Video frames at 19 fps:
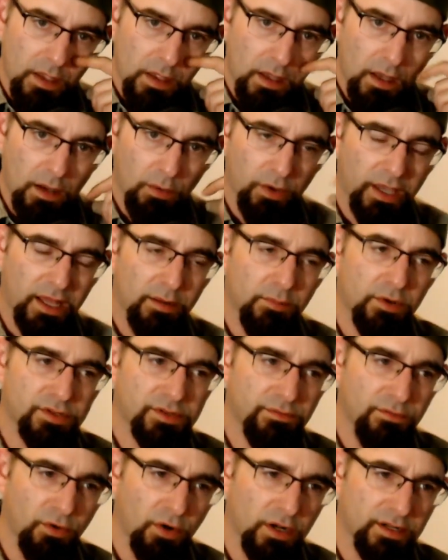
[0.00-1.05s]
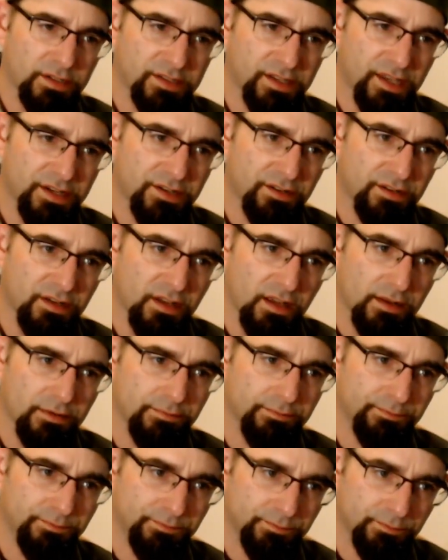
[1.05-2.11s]
We got a bunch of organization done.
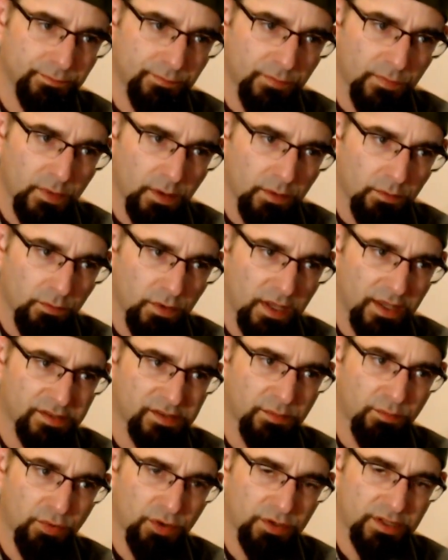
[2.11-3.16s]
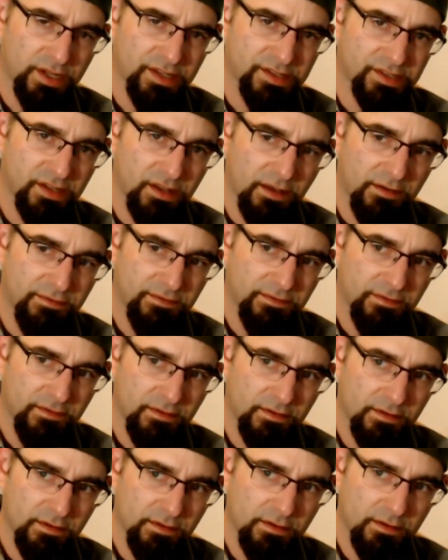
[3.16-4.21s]
Had some birthday stuff.
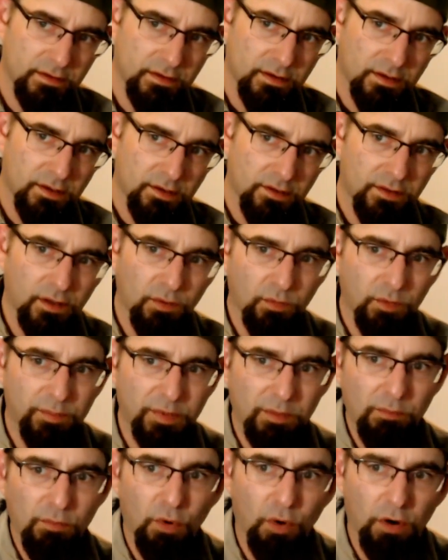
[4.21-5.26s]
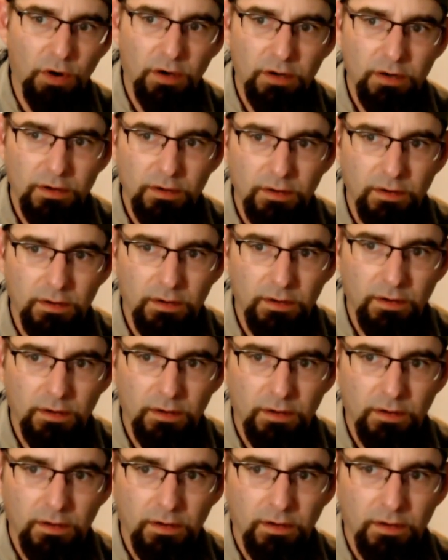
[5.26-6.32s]
There would be more
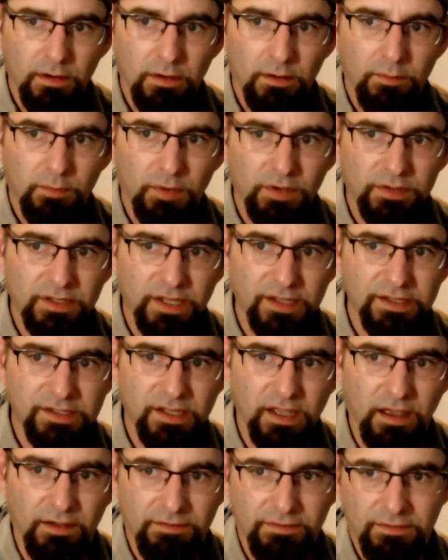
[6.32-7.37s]
birthday stuff.